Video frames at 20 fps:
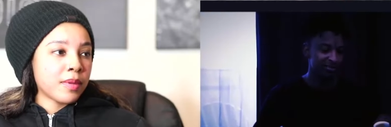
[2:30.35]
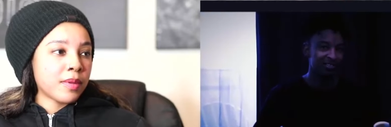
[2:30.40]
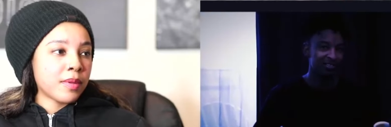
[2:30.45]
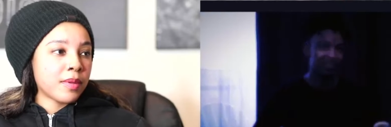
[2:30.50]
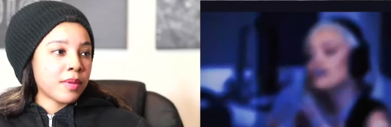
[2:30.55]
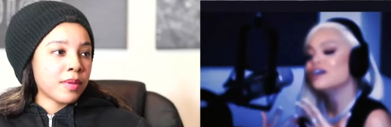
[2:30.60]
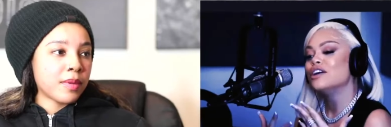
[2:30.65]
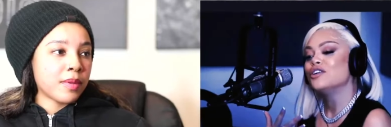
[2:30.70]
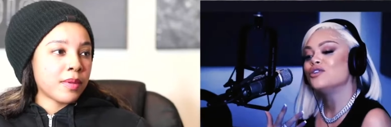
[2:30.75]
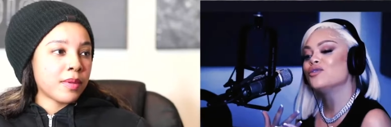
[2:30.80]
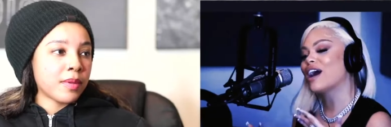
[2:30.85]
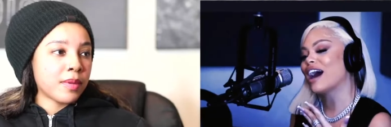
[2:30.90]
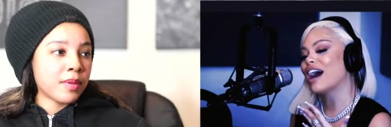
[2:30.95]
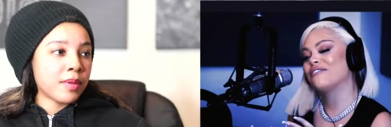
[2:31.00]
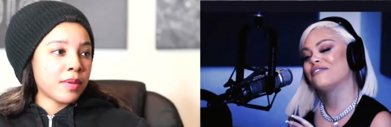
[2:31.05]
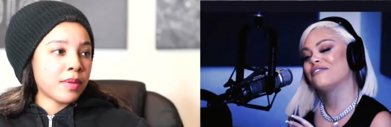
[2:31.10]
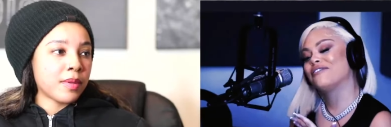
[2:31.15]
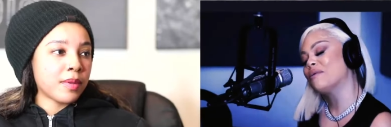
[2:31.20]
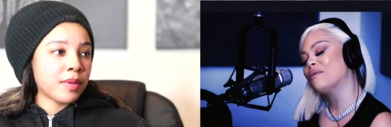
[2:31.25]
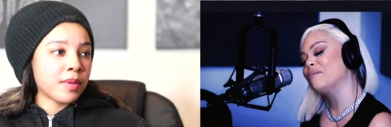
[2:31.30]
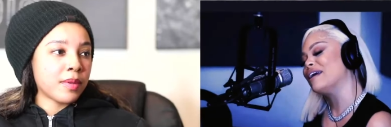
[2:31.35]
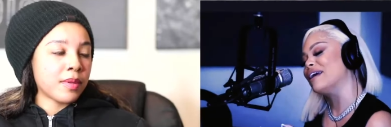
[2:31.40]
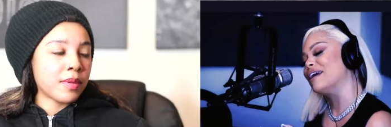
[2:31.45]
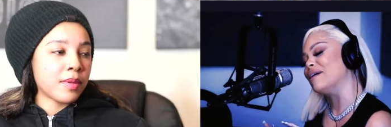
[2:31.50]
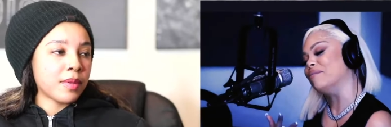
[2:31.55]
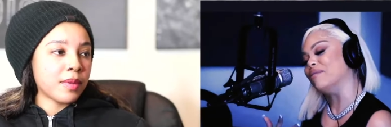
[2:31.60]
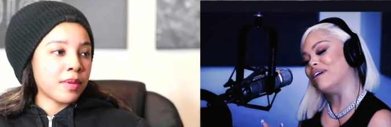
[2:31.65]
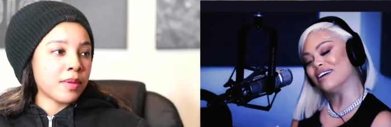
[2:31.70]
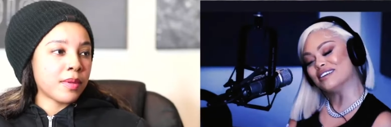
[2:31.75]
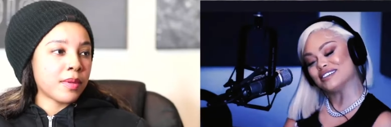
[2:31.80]
Speaker 1: began swirling that he may
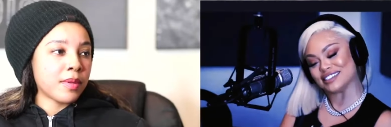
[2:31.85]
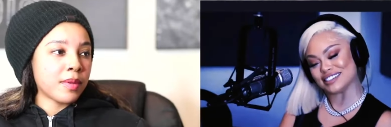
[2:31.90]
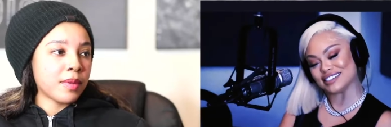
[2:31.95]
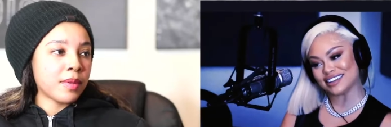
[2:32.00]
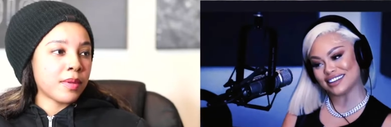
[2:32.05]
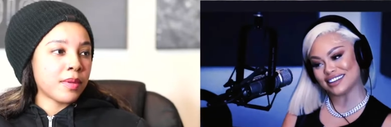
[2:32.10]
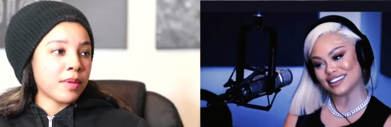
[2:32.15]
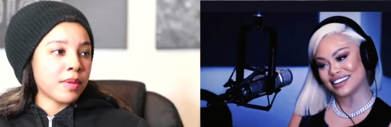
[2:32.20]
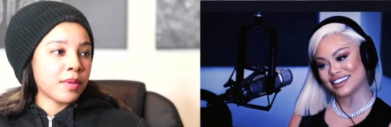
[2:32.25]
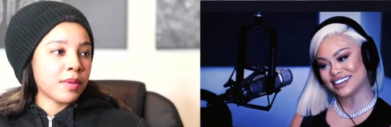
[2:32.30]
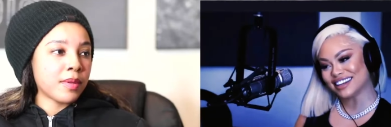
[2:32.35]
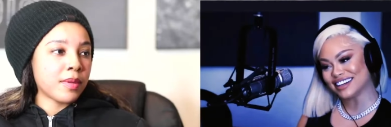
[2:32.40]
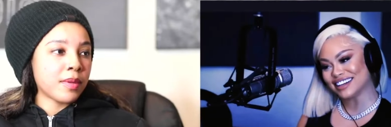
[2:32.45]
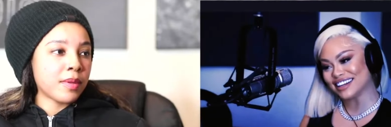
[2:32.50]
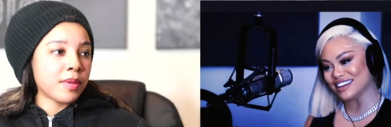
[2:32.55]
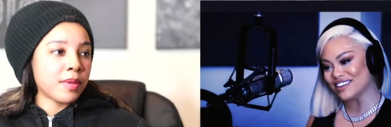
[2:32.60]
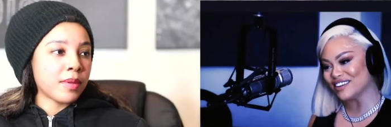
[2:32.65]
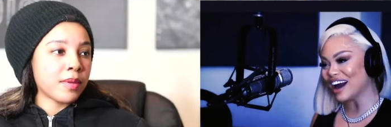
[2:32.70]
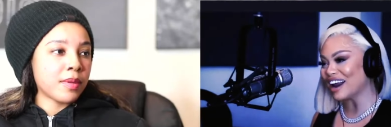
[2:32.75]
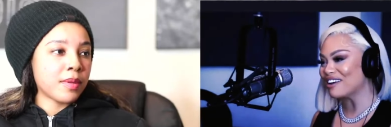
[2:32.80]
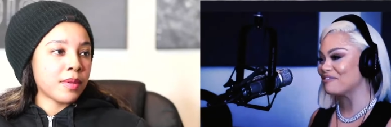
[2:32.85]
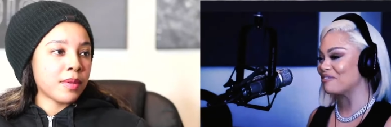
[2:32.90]
not be living his single